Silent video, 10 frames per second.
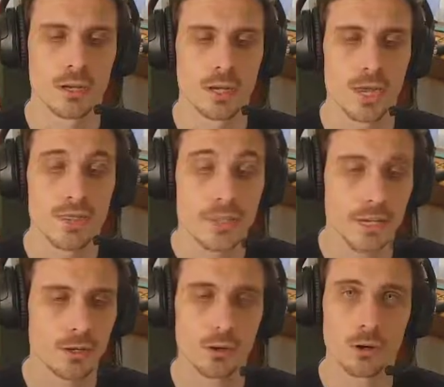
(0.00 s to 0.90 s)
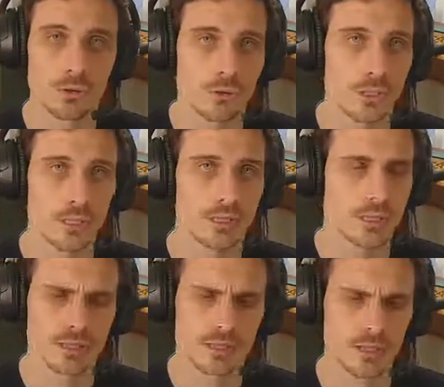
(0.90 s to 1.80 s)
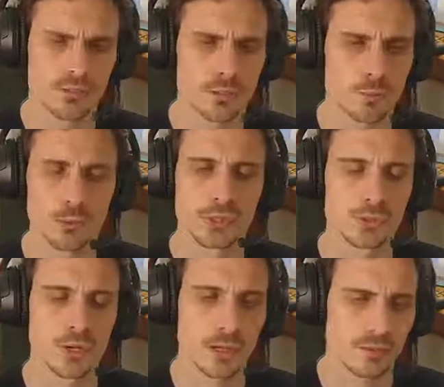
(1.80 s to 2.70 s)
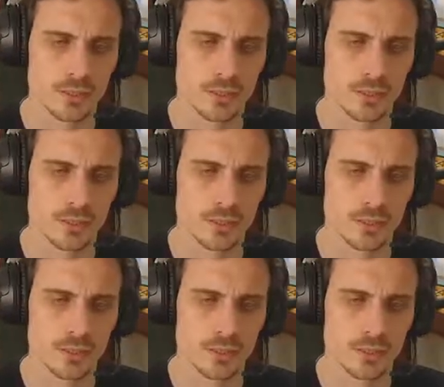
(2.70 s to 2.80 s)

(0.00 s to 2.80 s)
And then all of the details kind of spring to life.